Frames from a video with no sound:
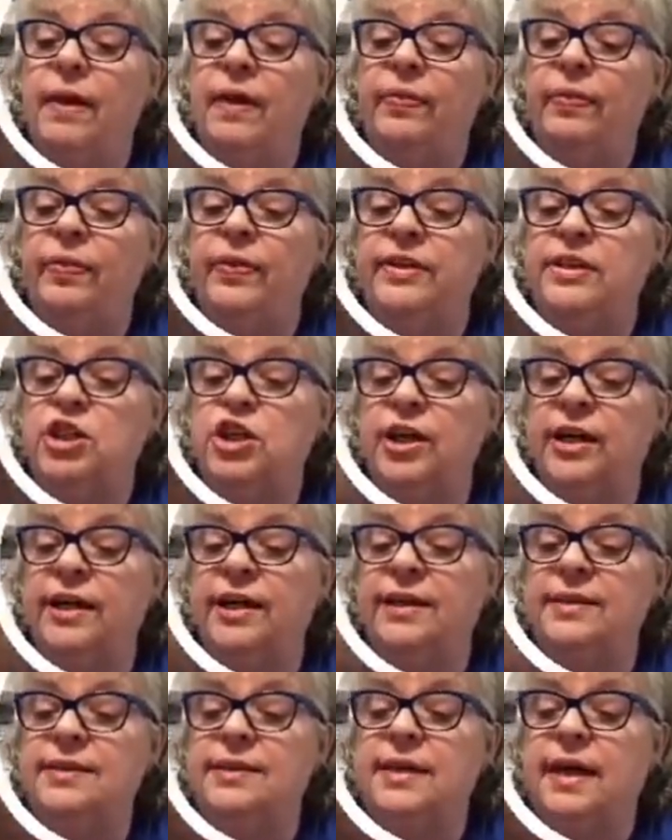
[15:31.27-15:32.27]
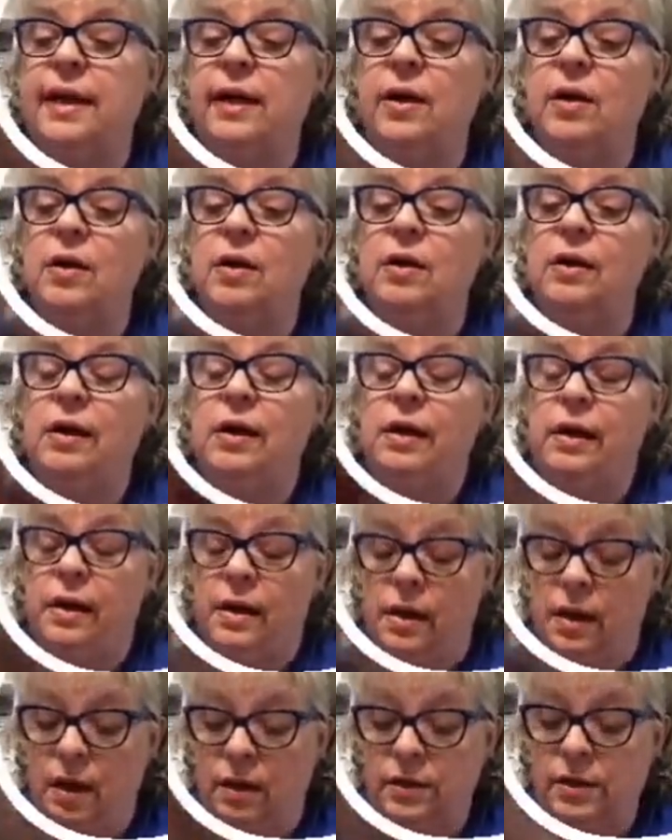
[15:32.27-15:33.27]
The chickens here,
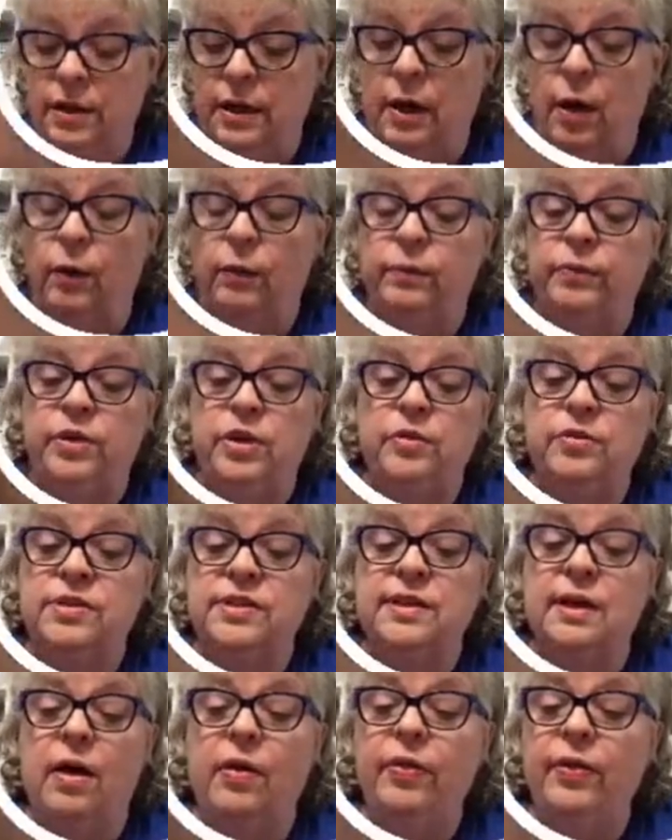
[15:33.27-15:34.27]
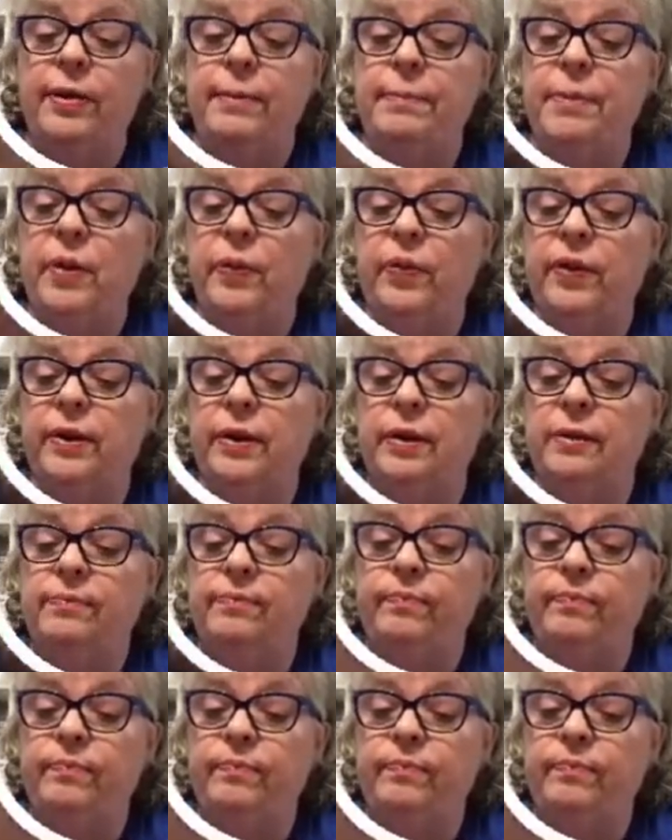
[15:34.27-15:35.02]
you know, you saw them on the,